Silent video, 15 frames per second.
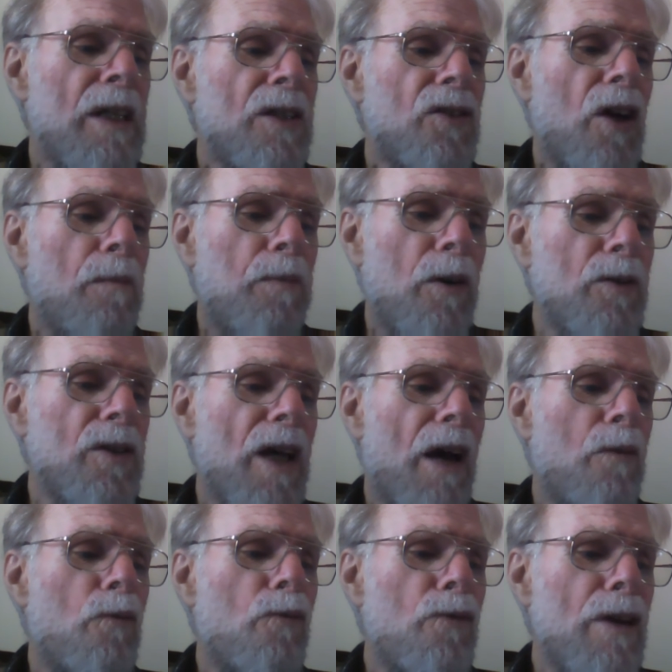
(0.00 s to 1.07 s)
so I suppose I
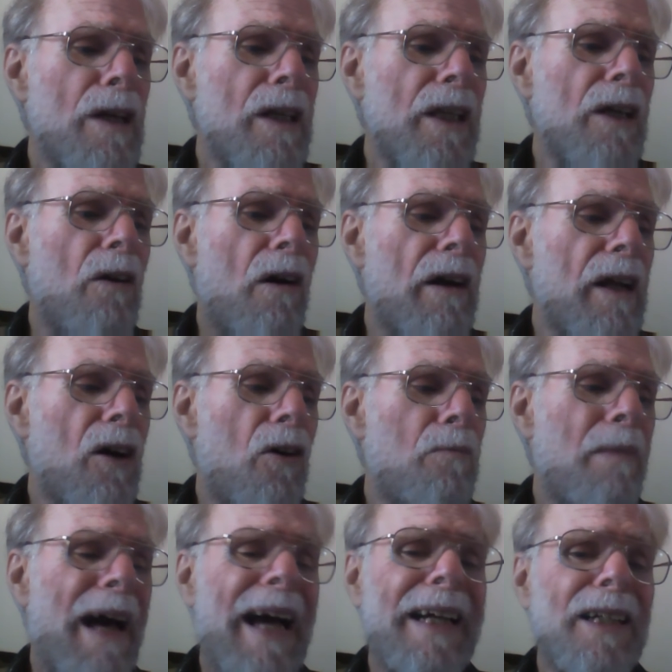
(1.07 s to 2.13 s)
really ought to
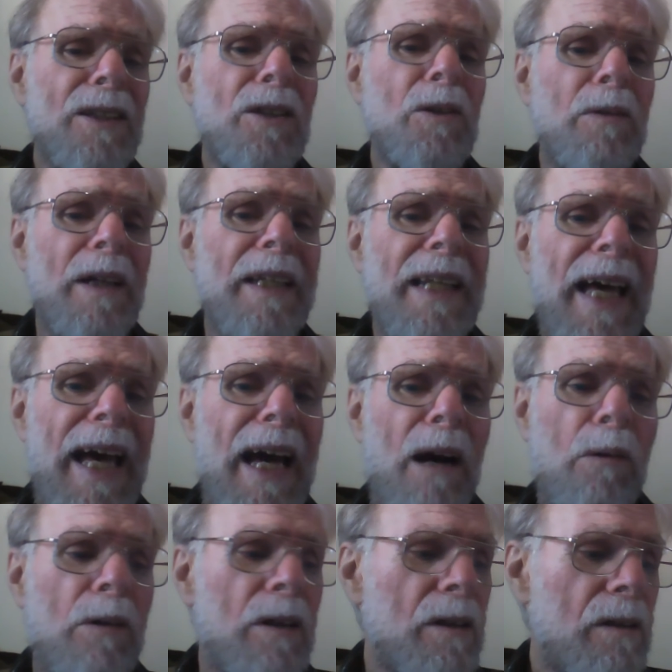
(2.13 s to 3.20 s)
go back and do it
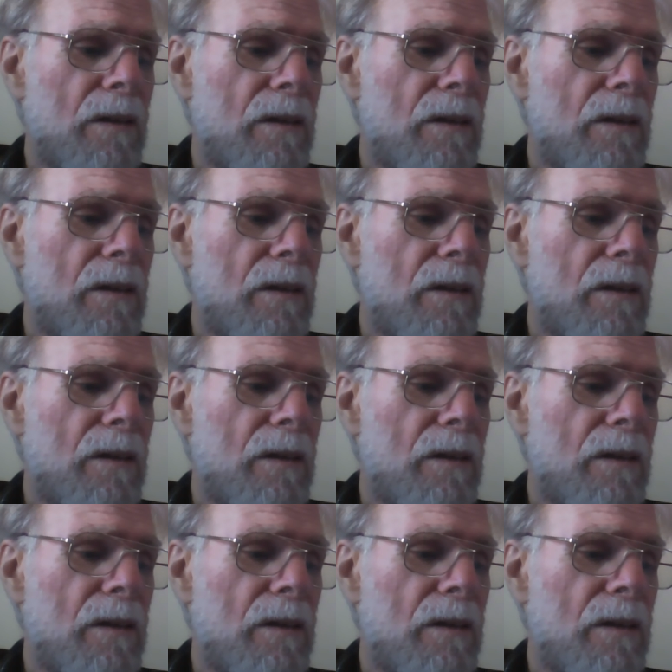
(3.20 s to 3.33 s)
now."